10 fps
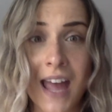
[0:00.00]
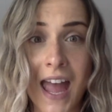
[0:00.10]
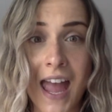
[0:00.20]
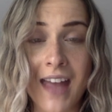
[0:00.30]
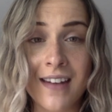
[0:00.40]

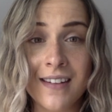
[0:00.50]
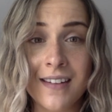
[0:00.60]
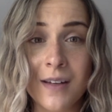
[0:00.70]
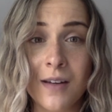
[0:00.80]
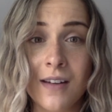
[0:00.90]
and
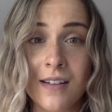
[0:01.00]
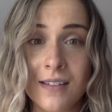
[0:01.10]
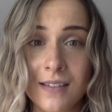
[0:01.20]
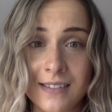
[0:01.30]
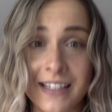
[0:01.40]

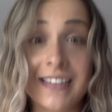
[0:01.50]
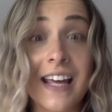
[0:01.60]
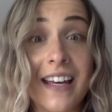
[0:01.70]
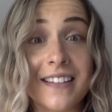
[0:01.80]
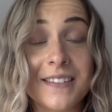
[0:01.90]
6
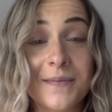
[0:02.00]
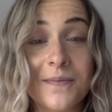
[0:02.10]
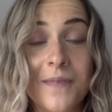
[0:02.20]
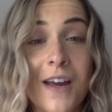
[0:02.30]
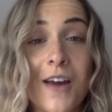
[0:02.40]
legs.
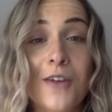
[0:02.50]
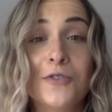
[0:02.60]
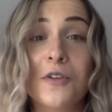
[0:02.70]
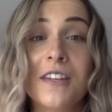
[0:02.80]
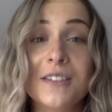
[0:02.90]
So
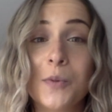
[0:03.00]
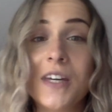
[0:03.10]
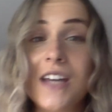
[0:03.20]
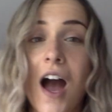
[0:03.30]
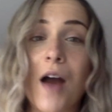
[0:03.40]
this
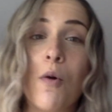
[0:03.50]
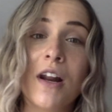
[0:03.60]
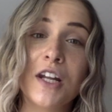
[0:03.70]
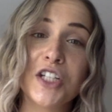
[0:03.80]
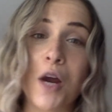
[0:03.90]
week, I wanted
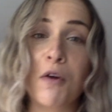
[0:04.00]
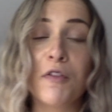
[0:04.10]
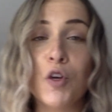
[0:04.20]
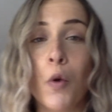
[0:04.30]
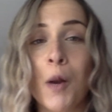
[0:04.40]
to share with
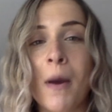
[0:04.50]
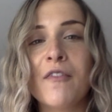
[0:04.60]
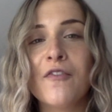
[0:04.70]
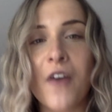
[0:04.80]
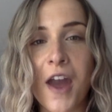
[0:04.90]
you one of my
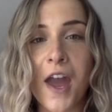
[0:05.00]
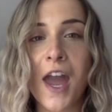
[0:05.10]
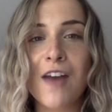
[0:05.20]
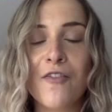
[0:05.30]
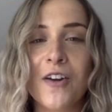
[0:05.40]

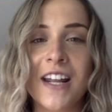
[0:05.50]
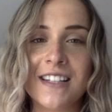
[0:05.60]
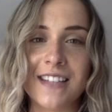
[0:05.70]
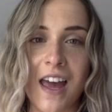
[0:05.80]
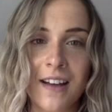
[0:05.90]
favorite
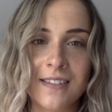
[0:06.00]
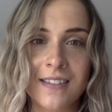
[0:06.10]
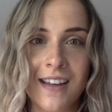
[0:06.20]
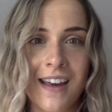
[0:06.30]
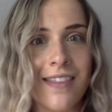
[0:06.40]
insects
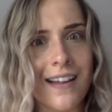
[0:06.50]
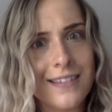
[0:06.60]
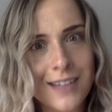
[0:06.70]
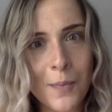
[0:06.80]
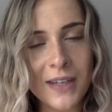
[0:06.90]
that
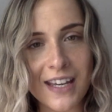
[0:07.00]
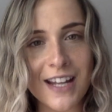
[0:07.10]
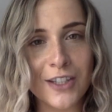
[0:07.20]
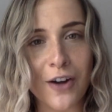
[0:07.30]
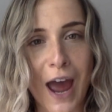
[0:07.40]
some
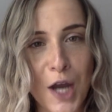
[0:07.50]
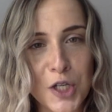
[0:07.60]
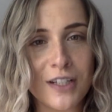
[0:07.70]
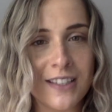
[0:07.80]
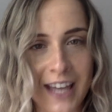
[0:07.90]
kids are
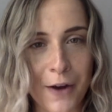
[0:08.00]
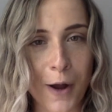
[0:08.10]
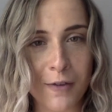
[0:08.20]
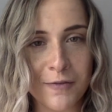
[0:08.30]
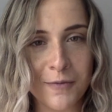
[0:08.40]
actually scared of.
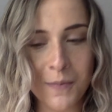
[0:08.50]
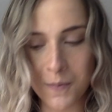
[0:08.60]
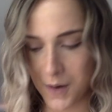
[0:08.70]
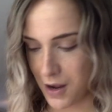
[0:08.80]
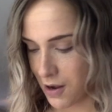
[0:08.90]

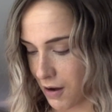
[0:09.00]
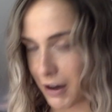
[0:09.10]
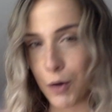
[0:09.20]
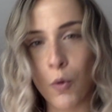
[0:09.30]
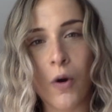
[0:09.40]
I
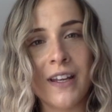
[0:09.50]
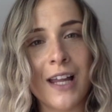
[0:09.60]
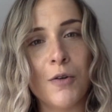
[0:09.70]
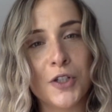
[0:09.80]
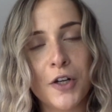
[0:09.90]
wore a
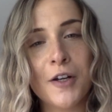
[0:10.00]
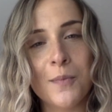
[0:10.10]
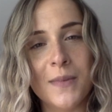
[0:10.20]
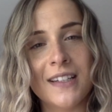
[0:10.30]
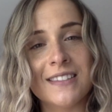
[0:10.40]
yellow shirt
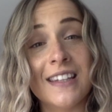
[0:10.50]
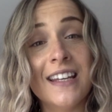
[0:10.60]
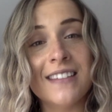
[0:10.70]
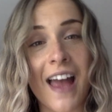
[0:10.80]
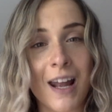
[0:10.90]
because
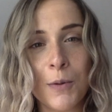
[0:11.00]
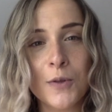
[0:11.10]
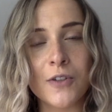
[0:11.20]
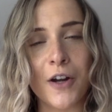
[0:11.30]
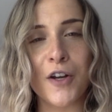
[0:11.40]
these animals
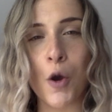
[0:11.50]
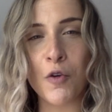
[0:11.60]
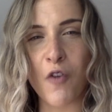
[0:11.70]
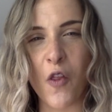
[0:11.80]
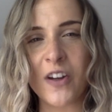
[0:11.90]
are known
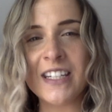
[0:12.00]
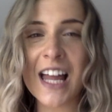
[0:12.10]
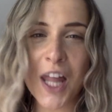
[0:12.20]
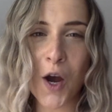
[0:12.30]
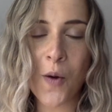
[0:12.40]
for their
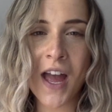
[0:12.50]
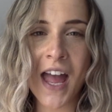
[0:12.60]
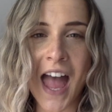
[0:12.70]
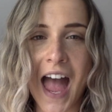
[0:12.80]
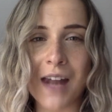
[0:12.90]
yellow
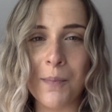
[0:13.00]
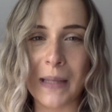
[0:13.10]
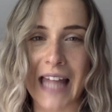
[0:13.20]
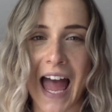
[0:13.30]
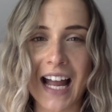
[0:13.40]
and
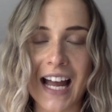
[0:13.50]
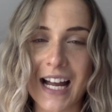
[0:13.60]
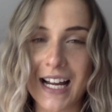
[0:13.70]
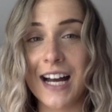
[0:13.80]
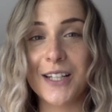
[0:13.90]
black
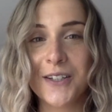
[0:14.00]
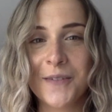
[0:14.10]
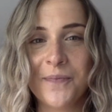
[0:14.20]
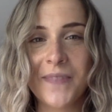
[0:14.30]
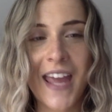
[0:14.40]
color,
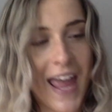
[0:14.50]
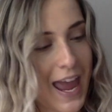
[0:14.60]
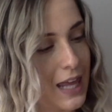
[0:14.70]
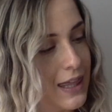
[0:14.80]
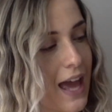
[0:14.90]

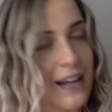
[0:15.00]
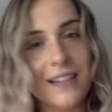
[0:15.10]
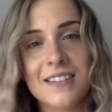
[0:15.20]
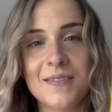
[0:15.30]
and that is